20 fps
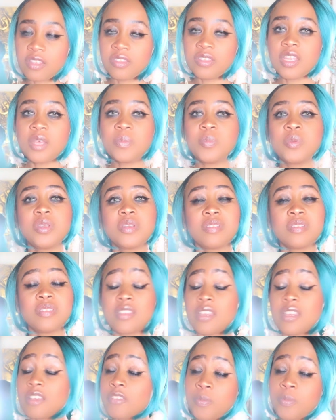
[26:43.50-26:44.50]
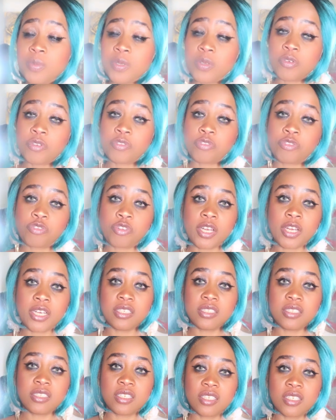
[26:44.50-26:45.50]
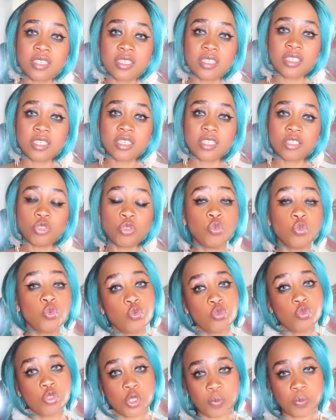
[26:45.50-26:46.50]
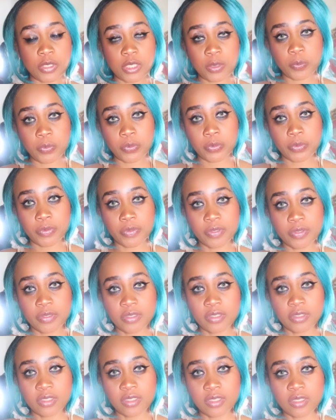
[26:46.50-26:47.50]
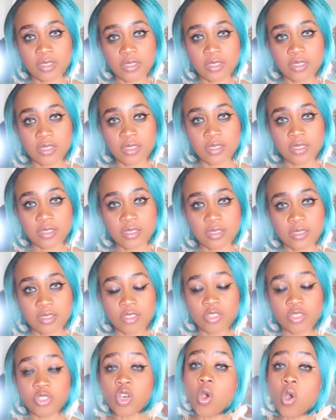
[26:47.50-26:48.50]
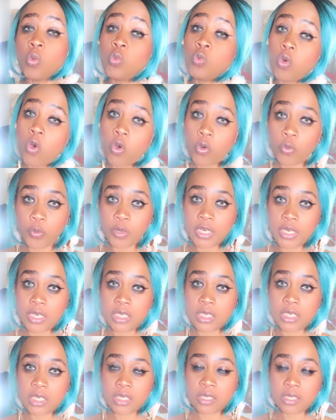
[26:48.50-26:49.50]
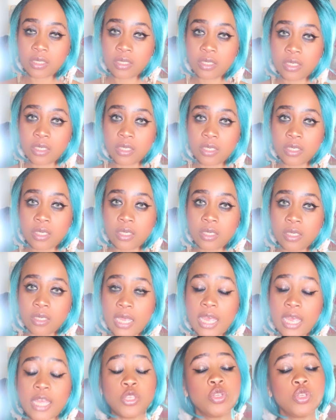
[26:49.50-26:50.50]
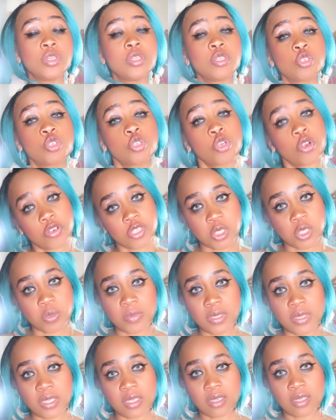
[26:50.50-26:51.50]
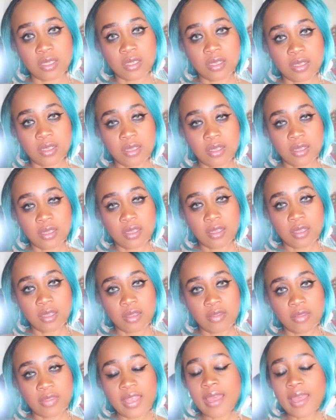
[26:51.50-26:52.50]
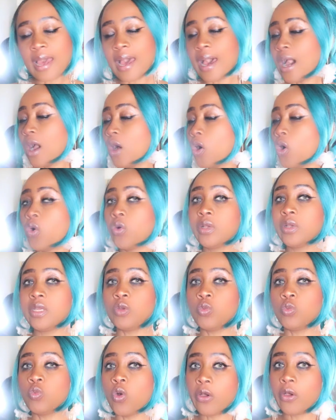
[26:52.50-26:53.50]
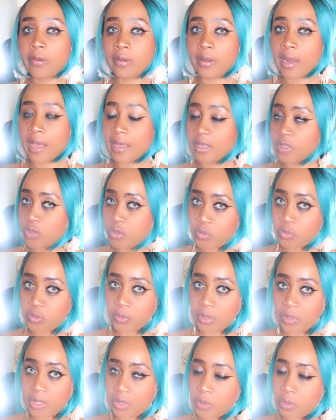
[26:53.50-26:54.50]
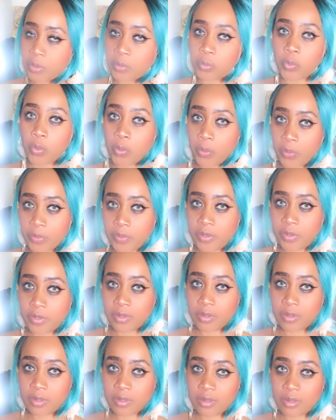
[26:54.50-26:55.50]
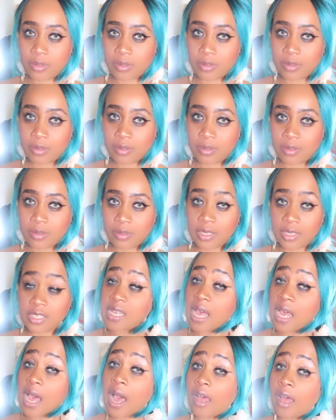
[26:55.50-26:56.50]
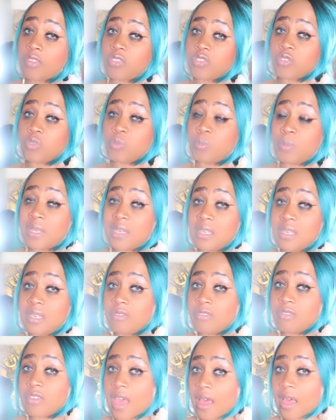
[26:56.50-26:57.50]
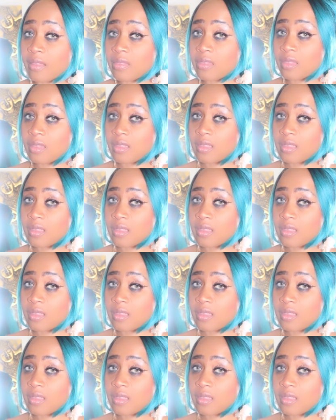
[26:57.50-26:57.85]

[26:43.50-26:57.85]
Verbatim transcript: Never, never be afraid to lose people. Don't worry, and trust me, there are only one like you in the world. It's hard to believe that,